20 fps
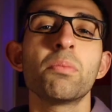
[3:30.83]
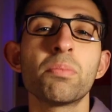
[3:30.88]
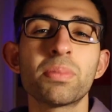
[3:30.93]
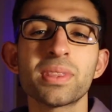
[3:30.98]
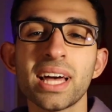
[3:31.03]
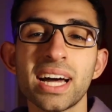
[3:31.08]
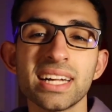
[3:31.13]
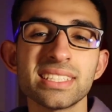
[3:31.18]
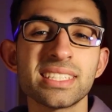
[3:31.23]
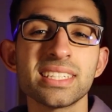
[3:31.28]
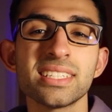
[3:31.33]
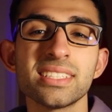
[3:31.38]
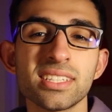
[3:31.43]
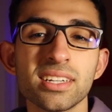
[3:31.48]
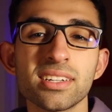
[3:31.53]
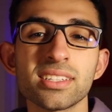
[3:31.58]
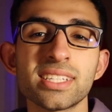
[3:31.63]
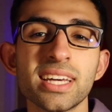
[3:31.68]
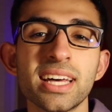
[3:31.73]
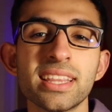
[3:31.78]
But that's
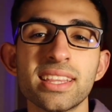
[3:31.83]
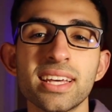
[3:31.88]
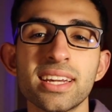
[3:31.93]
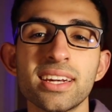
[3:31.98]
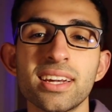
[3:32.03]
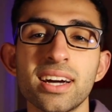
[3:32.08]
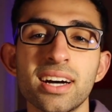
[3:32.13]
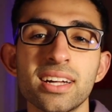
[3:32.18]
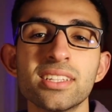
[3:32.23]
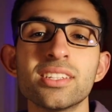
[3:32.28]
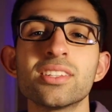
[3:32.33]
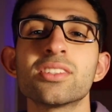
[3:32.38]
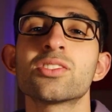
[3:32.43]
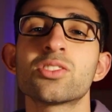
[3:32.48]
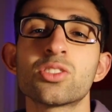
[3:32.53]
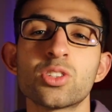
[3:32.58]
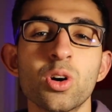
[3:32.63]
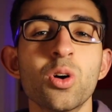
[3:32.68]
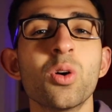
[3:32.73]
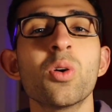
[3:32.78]
easier said than done.
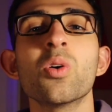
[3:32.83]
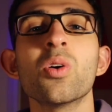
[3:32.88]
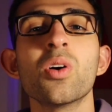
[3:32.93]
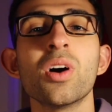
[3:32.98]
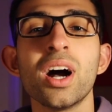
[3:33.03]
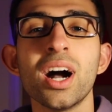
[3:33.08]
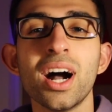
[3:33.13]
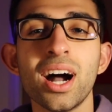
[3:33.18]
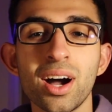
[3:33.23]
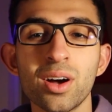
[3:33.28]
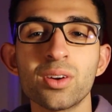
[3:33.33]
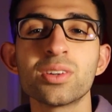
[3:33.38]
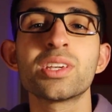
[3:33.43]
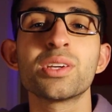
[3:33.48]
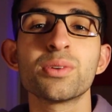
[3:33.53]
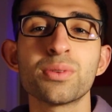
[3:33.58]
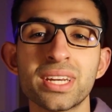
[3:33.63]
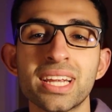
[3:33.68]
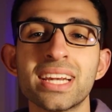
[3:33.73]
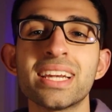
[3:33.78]
So how do
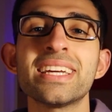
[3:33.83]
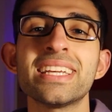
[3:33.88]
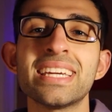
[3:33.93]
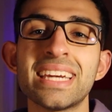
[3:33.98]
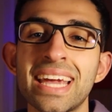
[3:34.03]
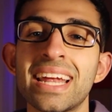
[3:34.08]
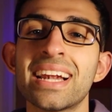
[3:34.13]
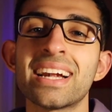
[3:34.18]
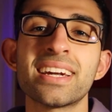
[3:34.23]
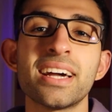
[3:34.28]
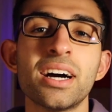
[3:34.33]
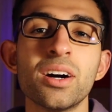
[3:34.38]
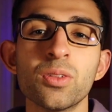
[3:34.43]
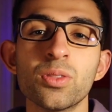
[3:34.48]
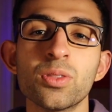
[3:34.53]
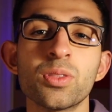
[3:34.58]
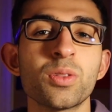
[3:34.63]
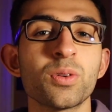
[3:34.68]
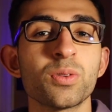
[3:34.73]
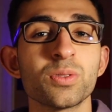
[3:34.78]
you really nail
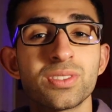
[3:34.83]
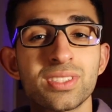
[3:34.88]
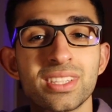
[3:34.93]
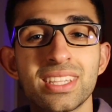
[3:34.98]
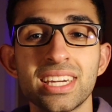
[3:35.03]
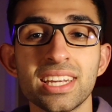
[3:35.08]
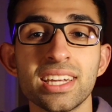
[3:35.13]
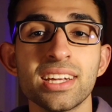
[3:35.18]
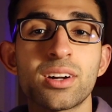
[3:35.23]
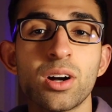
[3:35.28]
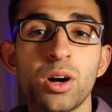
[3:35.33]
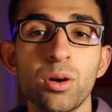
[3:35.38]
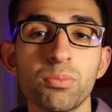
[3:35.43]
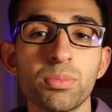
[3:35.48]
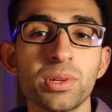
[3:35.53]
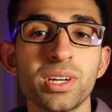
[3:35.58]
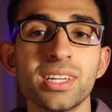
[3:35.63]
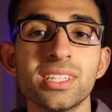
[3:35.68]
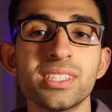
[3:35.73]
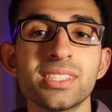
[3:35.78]
down those 3
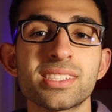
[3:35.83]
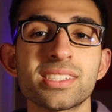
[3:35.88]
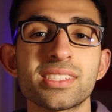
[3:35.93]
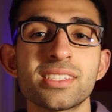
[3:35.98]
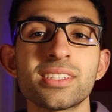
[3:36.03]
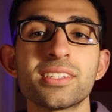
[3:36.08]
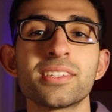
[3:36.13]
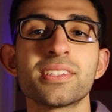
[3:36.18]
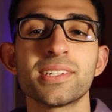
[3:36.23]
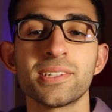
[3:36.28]
components?